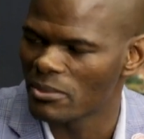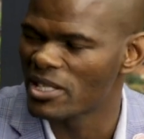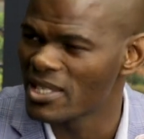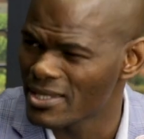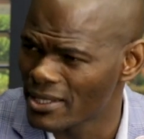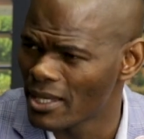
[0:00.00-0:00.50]
I
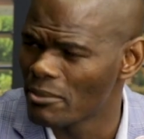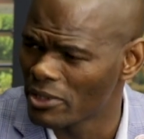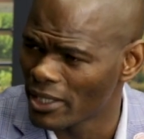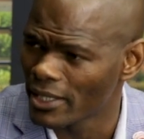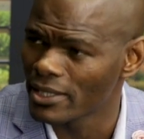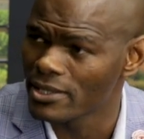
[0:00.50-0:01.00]
mean, he's an
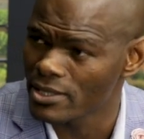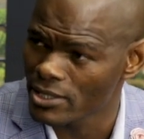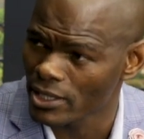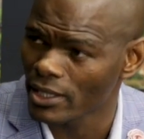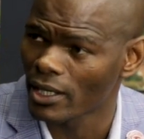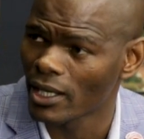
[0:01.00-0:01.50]
MBA, he's a
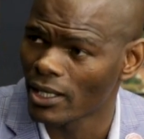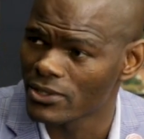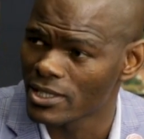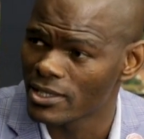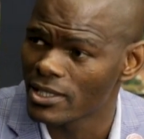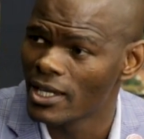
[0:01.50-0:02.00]
chartered
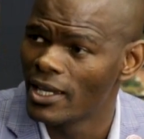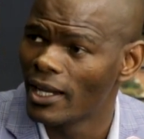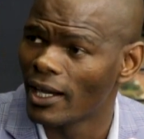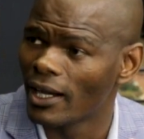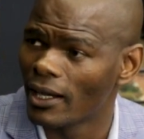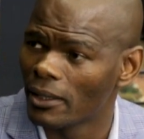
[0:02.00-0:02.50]
accountant,
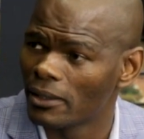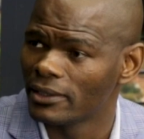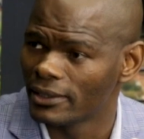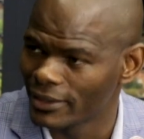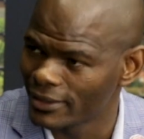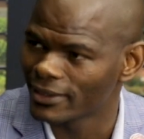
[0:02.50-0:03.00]

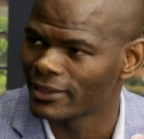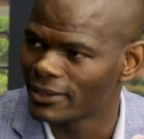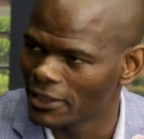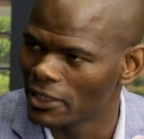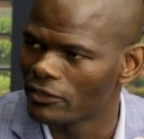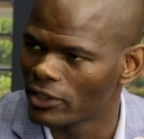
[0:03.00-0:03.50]
he's a
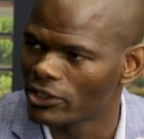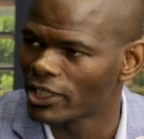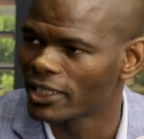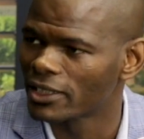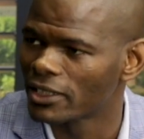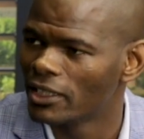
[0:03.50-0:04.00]
CFA
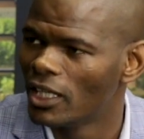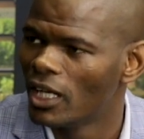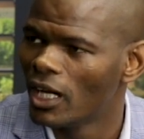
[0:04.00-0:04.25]
charter.